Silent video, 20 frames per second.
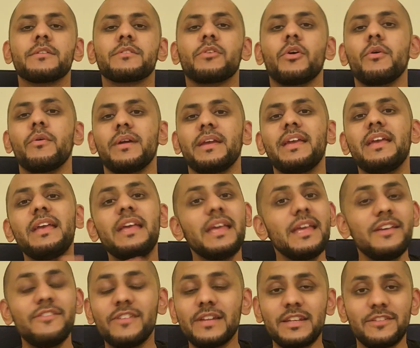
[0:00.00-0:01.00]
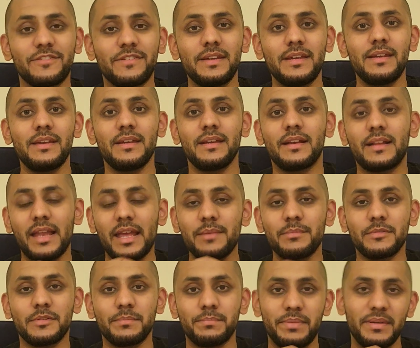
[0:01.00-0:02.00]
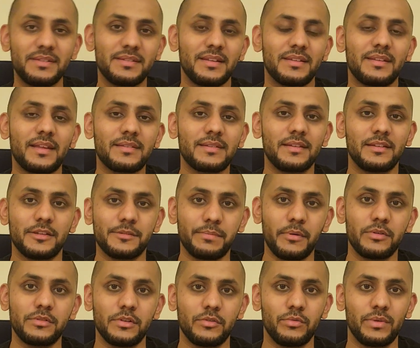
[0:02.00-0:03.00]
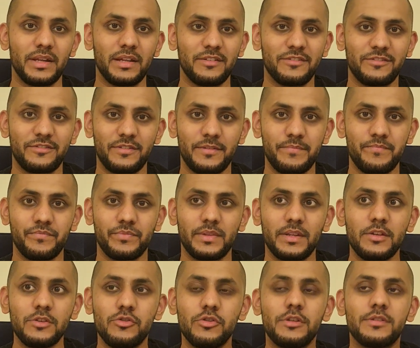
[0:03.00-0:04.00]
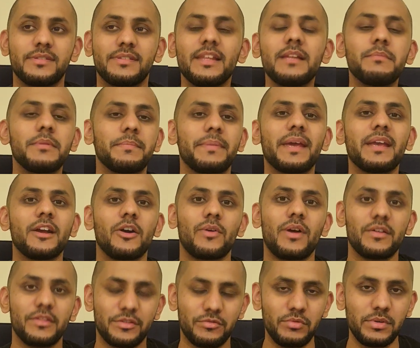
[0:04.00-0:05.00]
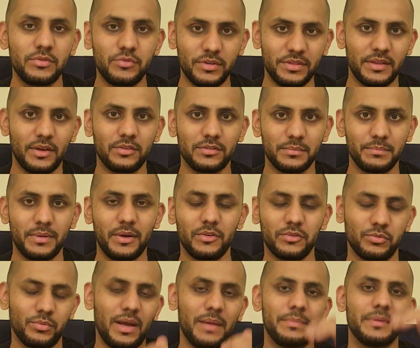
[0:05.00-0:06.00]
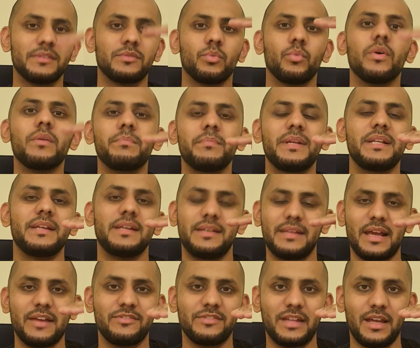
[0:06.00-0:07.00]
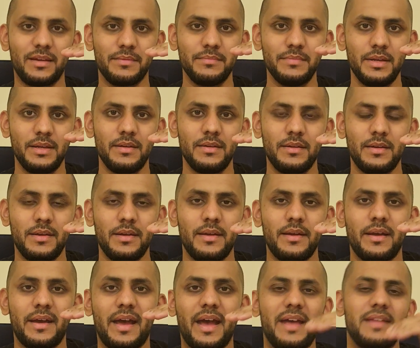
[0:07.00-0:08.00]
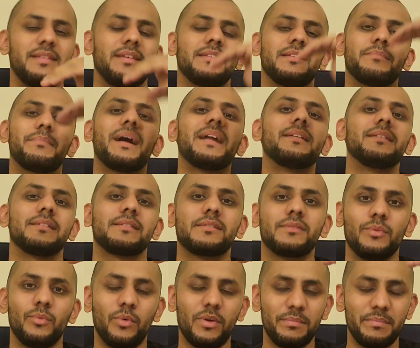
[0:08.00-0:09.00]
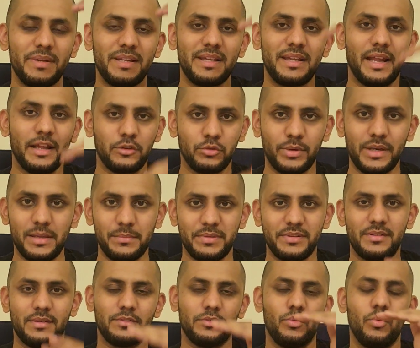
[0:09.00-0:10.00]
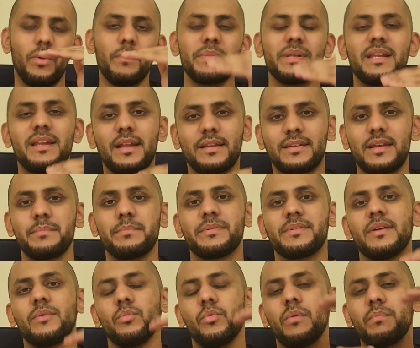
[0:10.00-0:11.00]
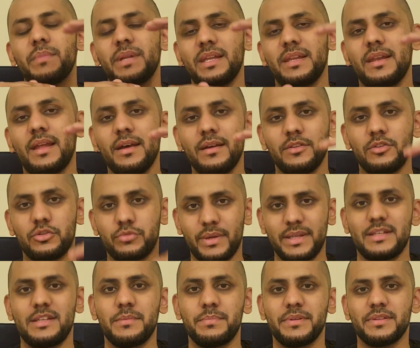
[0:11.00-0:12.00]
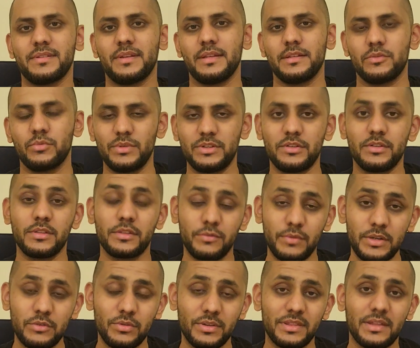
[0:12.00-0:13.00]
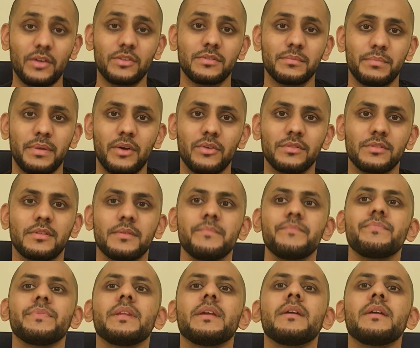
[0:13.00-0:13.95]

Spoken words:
So even if he claimed business asset disposal relief, you'd still be paying around £300,000. Why? Because 1 million lifetime, and then the balance 1 million at 20%. So 1 million at 10%, 1 million at 20%, which is £300,000.